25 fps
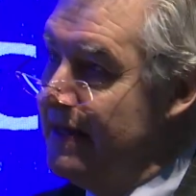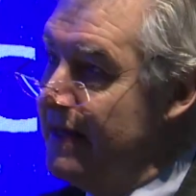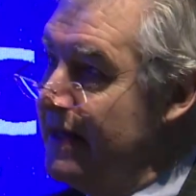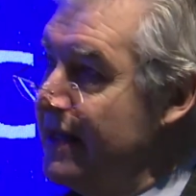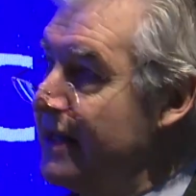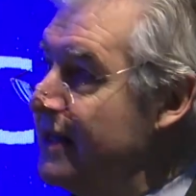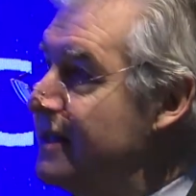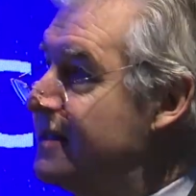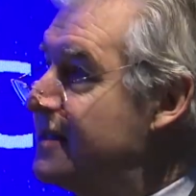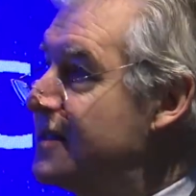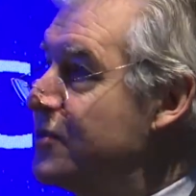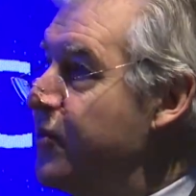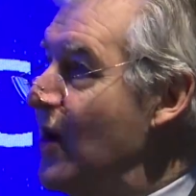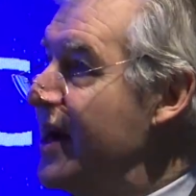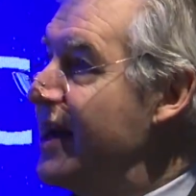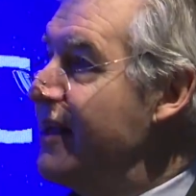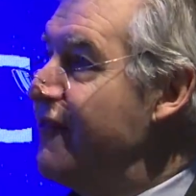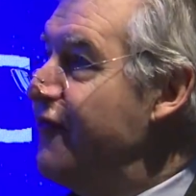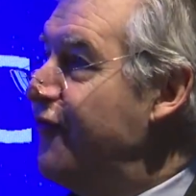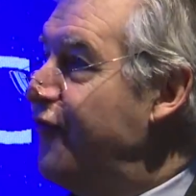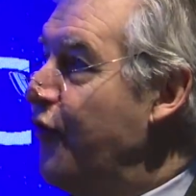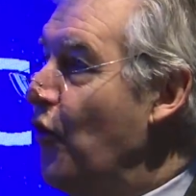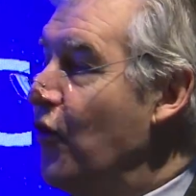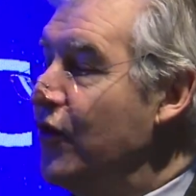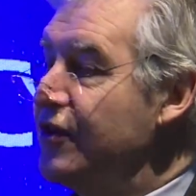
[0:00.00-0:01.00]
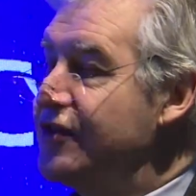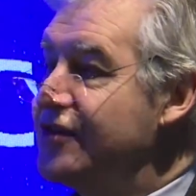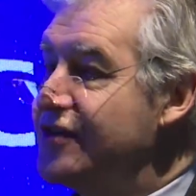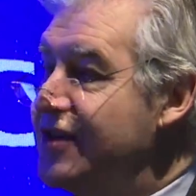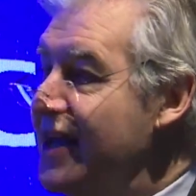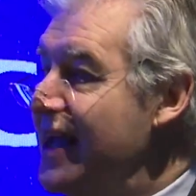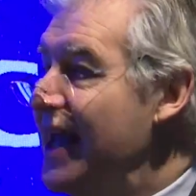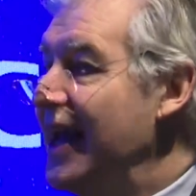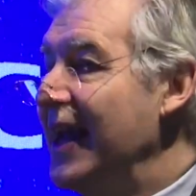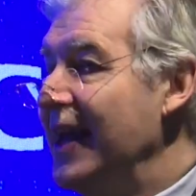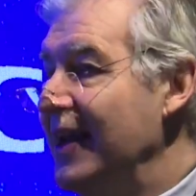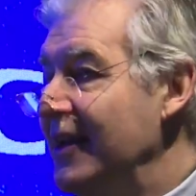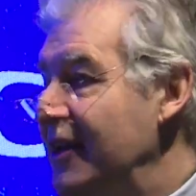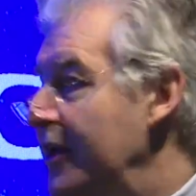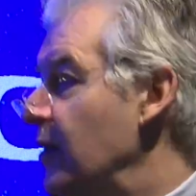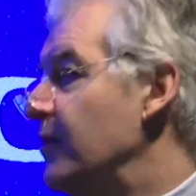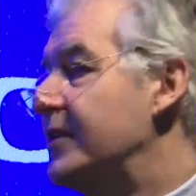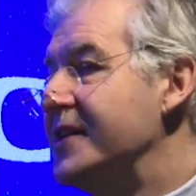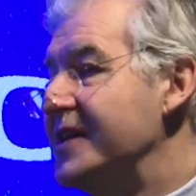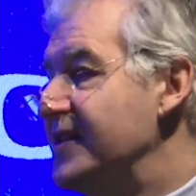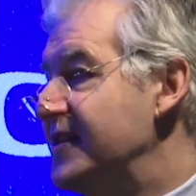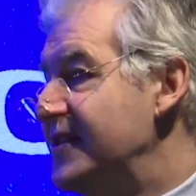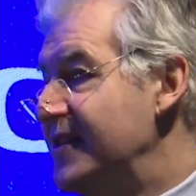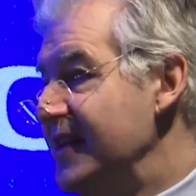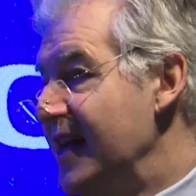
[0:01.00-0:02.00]
In 2014,
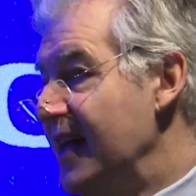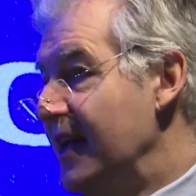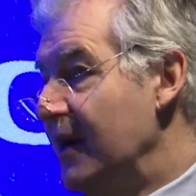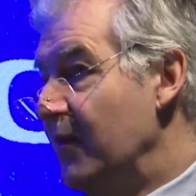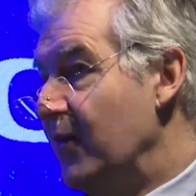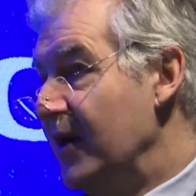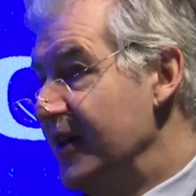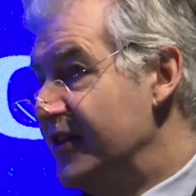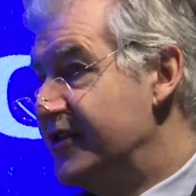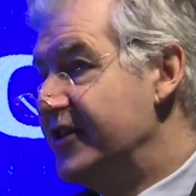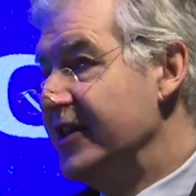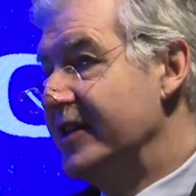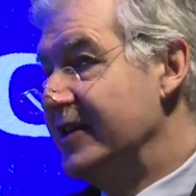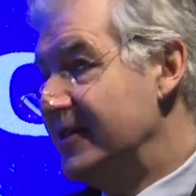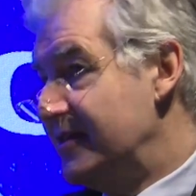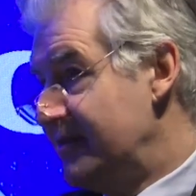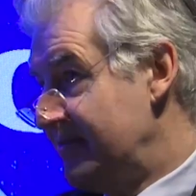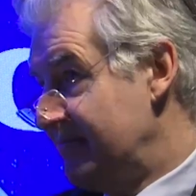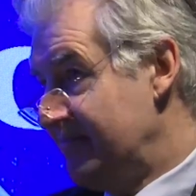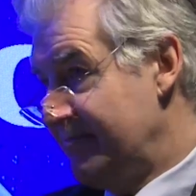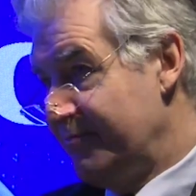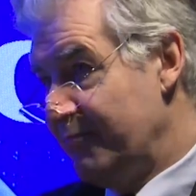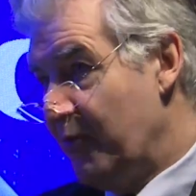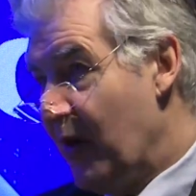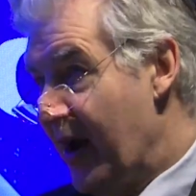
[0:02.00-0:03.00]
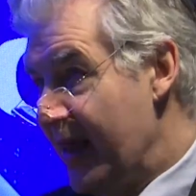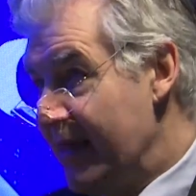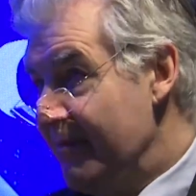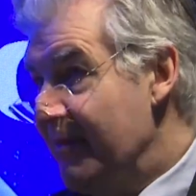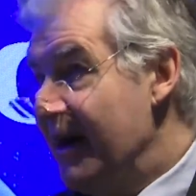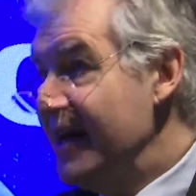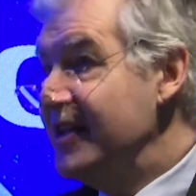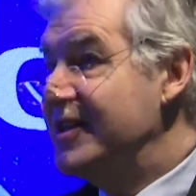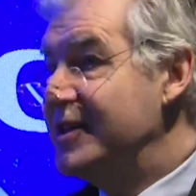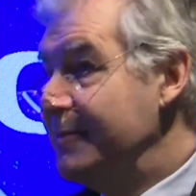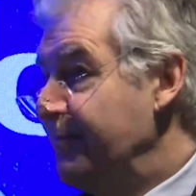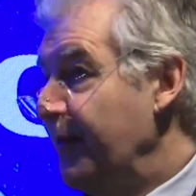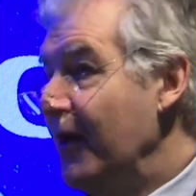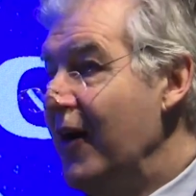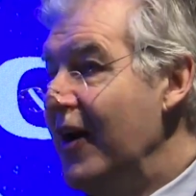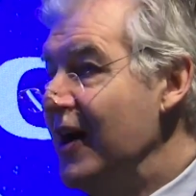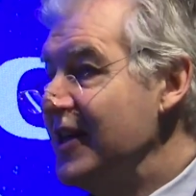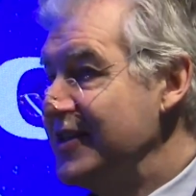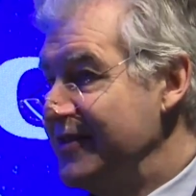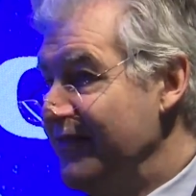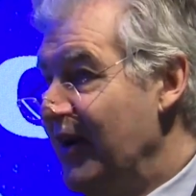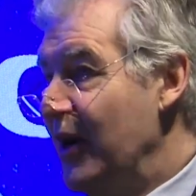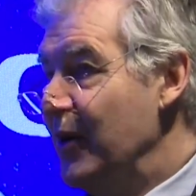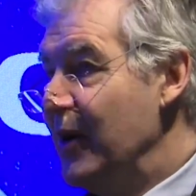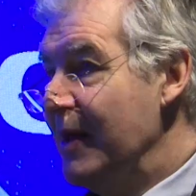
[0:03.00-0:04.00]
UDC, which is one of the main
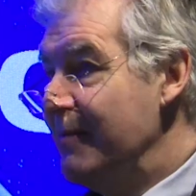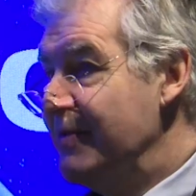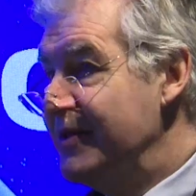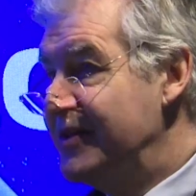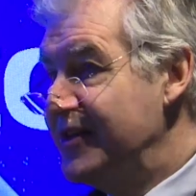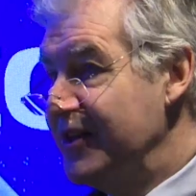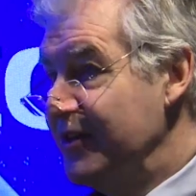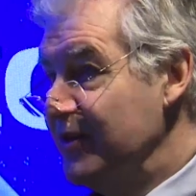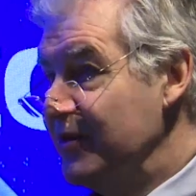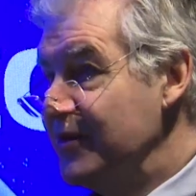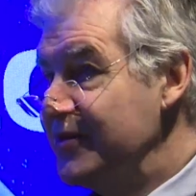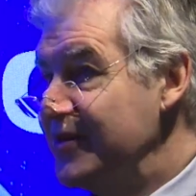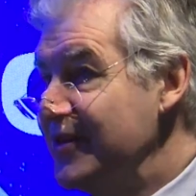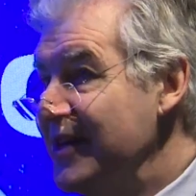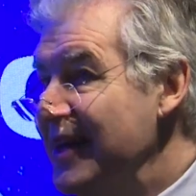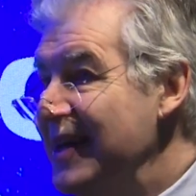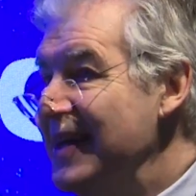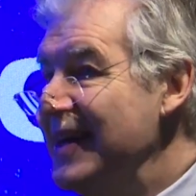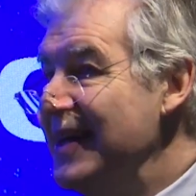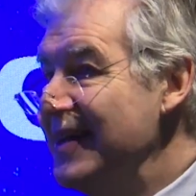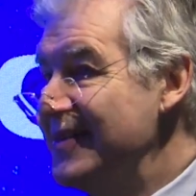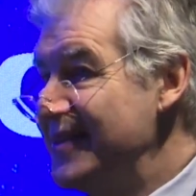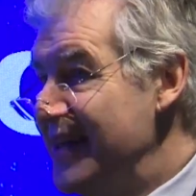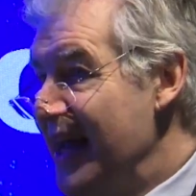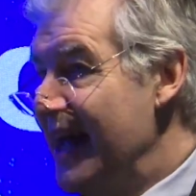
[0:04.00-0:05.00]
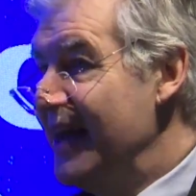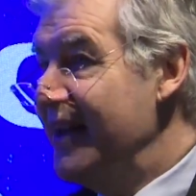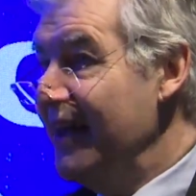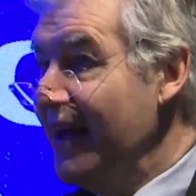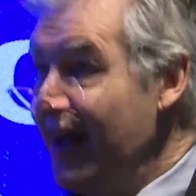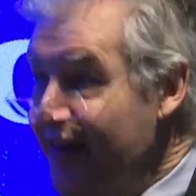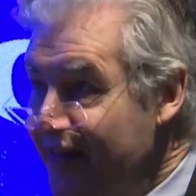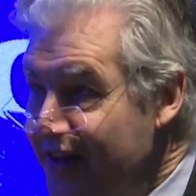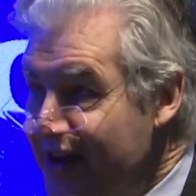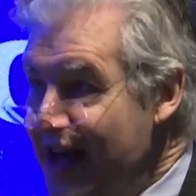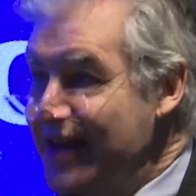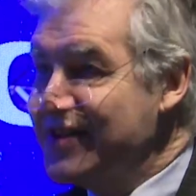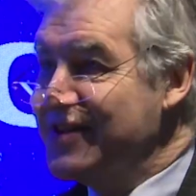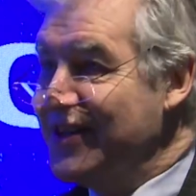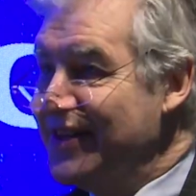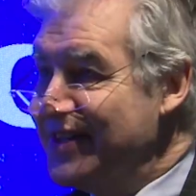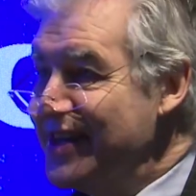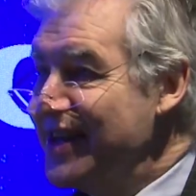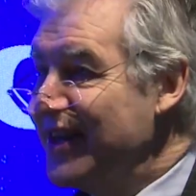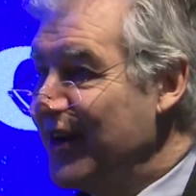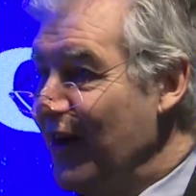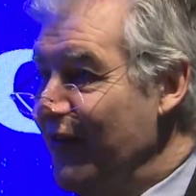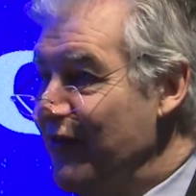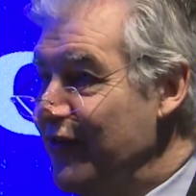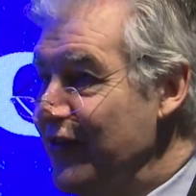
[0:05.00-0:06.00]
suppliers of OLED materials, said at the
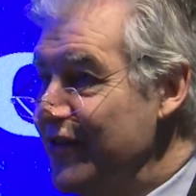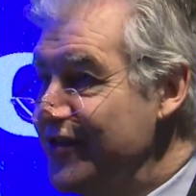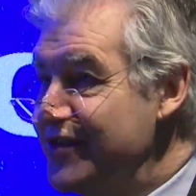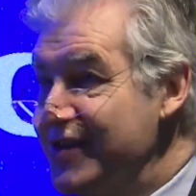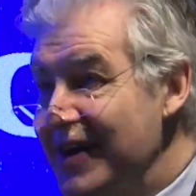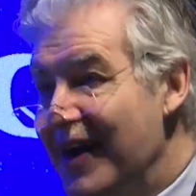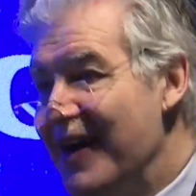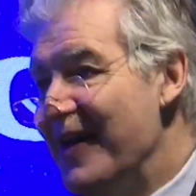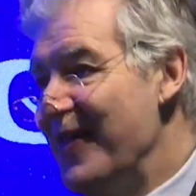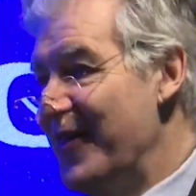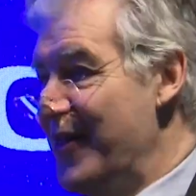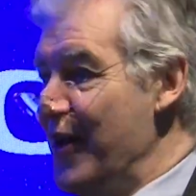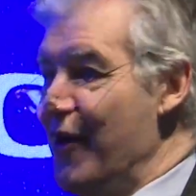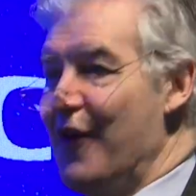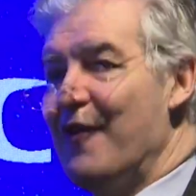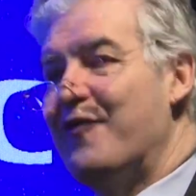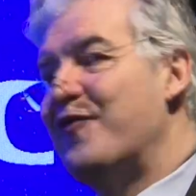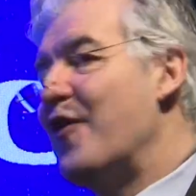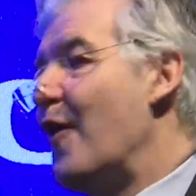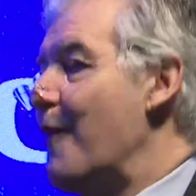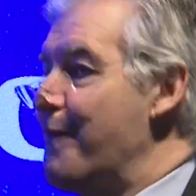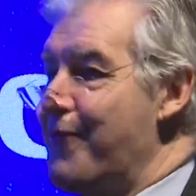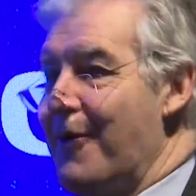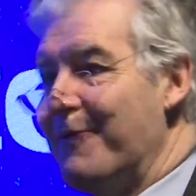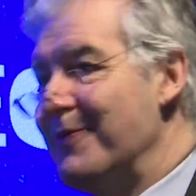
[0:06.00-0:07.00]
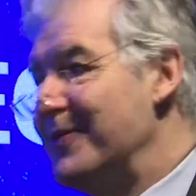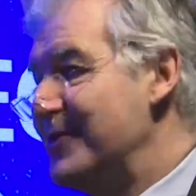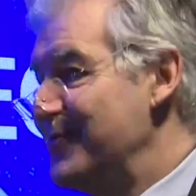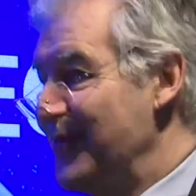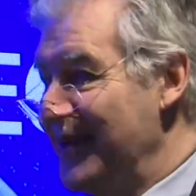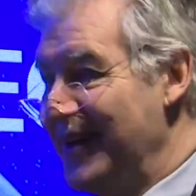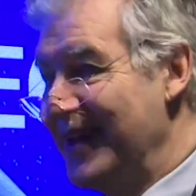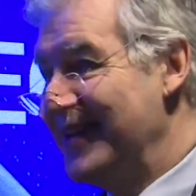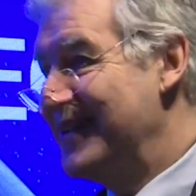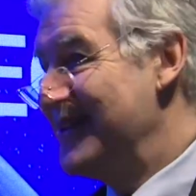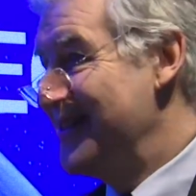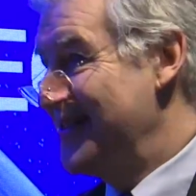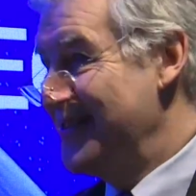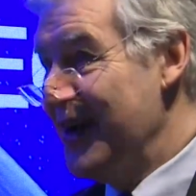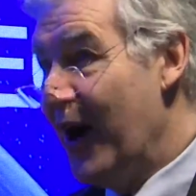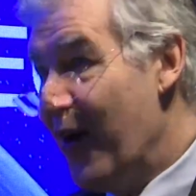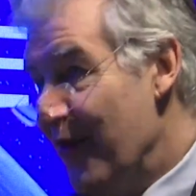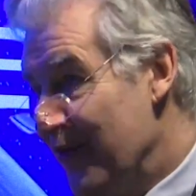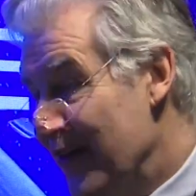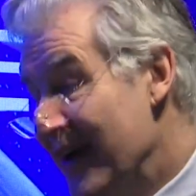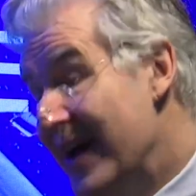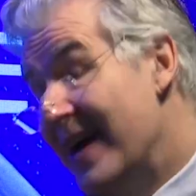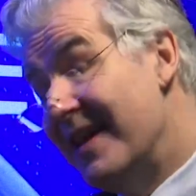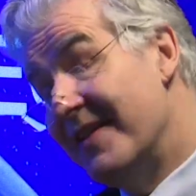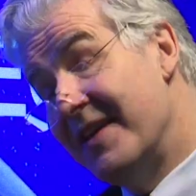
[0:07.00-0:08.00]
SID conference, there are 4 problems we need to
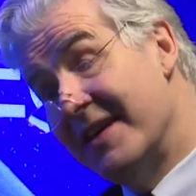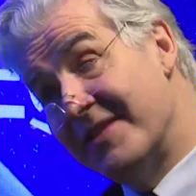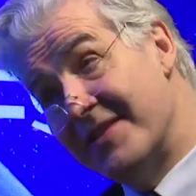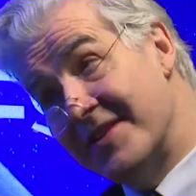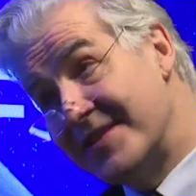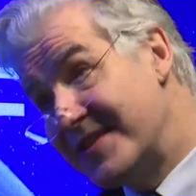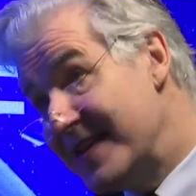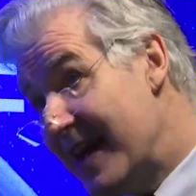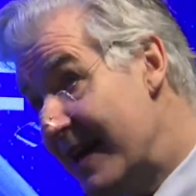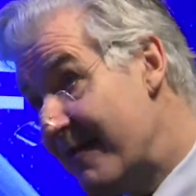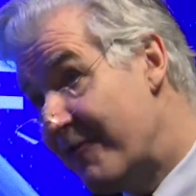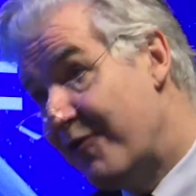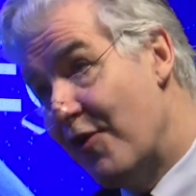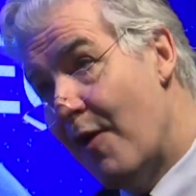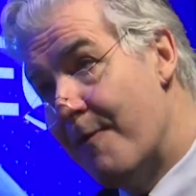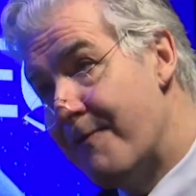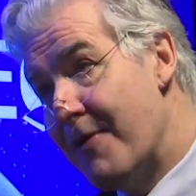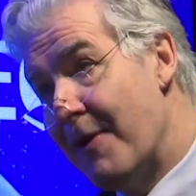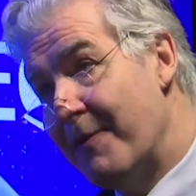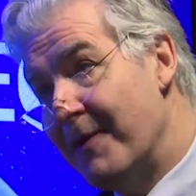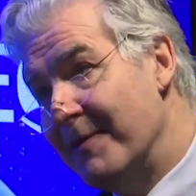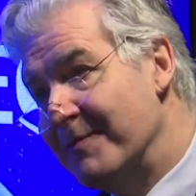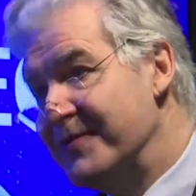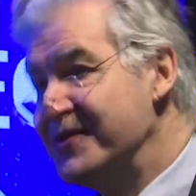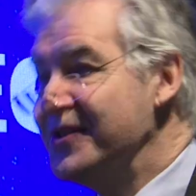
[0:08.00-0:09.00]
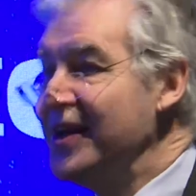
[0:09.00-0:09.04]
solve. They're the same 4 problems.